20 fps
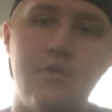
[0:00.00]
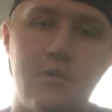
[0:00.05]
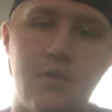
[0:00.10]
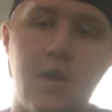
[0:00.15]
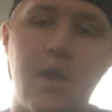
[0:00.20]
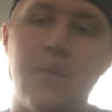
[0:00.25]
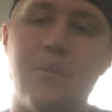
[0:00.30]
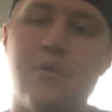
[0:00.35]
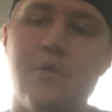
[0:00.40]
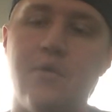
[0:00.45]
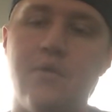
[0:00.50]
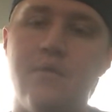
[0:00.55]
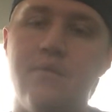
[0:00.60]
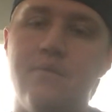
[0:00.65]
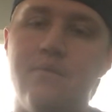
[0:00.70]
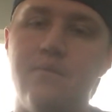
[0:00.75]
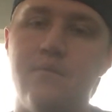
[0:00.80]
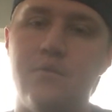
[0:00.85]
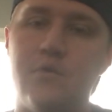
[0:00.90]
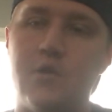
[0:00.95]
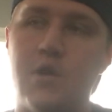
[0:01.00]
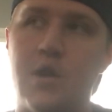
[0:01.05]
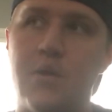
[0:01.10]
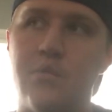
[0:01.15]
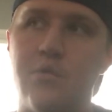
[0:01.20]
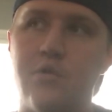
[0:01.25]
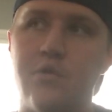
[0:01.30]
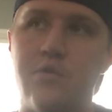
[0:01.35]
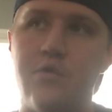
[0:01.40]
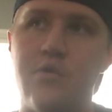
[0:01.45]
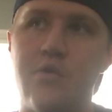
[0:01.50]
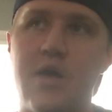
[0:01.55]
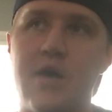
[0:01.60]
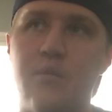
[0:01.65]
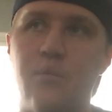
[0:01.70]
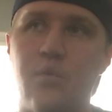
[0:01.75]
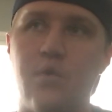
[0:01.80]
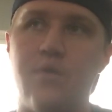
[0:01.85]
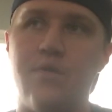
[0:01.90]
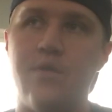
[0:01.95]
you're able to do
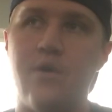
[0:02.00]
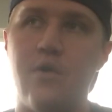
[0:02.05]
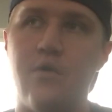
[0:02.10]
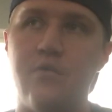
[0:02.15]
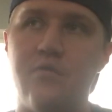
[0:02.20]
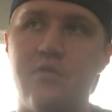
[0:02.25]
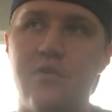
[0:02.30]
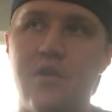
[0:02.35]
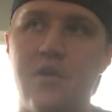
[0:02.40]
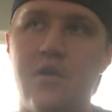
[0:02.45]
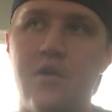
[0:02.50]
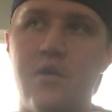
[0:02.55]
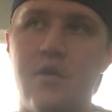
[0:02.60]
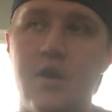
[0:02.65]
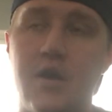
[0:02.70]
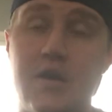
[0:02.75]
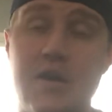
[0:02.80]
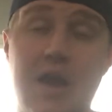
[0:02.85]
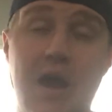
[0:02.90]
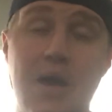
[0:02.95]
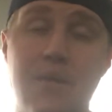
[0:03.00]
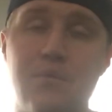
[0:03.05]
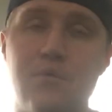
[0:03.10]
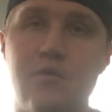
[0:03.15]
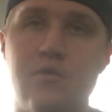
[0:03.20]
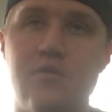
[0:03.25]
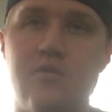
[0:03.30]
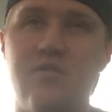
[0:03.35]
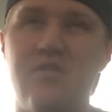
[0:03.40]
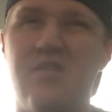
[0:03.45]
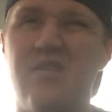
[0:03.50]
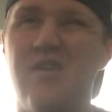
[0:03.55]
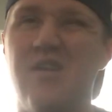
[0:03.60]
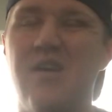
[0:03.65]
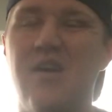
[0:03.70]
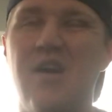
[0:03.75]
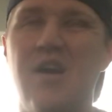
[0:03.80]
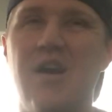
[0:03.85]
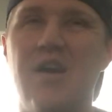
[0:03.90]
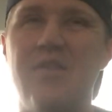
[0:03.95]
that with those adapters.
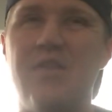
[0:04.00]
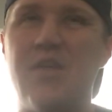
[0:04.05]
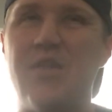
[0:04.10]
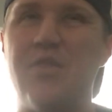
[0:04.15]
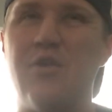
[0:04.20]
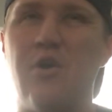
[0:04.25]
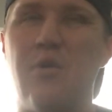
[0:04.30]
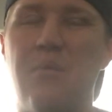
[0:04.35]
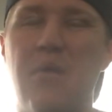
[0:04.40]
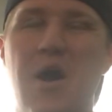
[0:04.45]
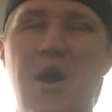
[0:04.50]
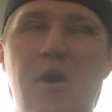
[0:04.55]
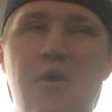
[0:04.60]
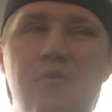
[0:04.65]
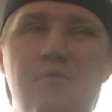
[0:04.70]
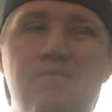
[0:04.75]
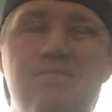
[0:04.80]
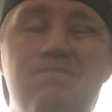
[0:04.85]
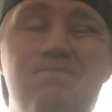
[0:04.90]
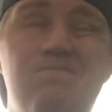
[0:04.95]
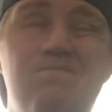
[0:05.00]
I think they're about,